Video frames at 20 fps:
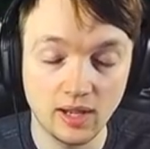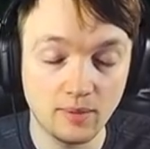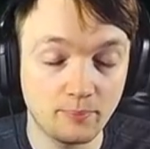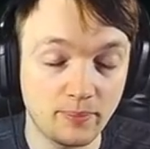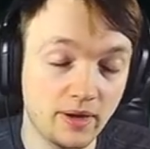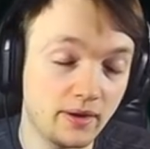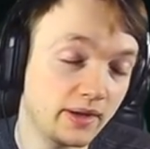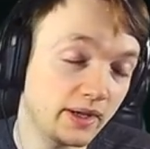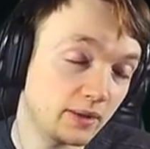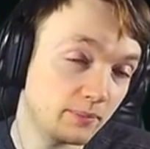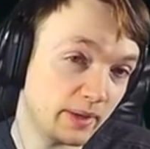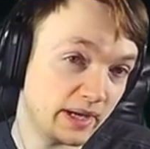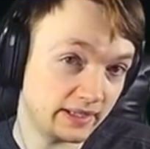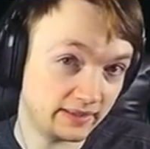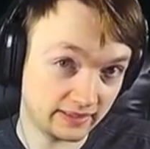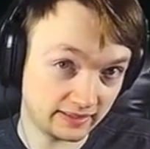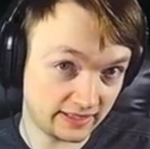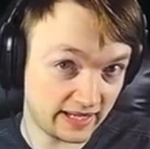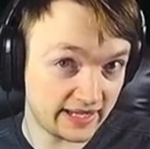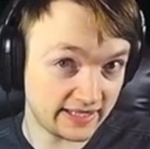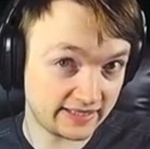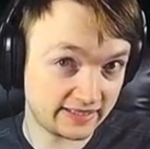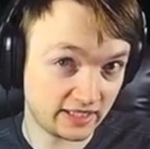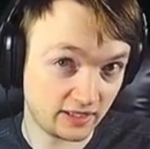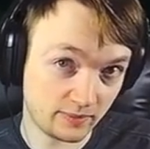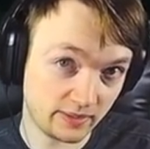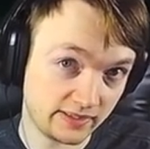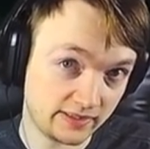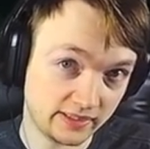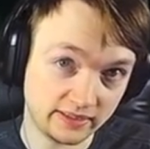Bearing in mind that last
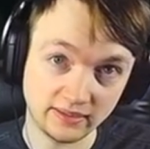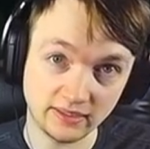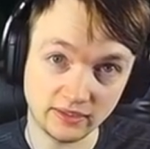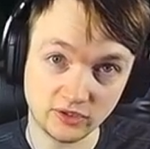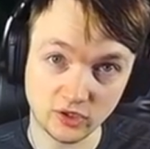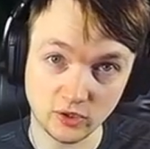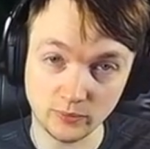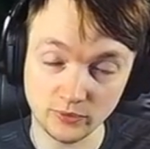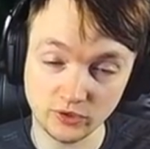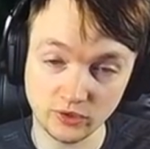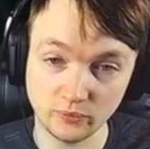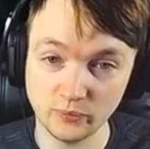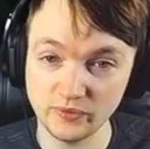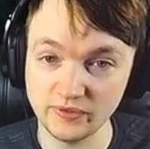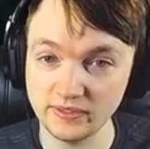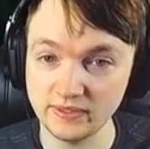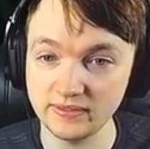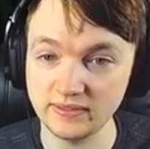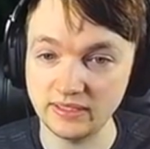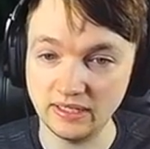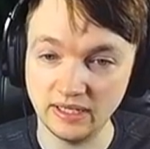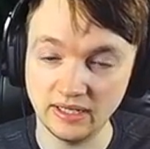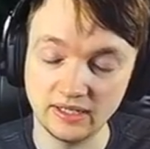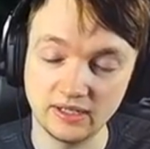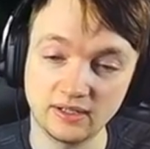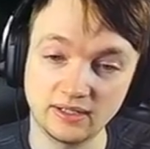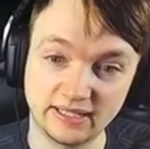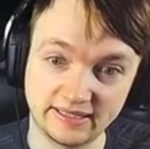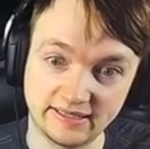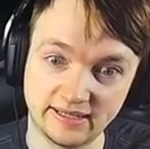time I said the automaton was easy and nearly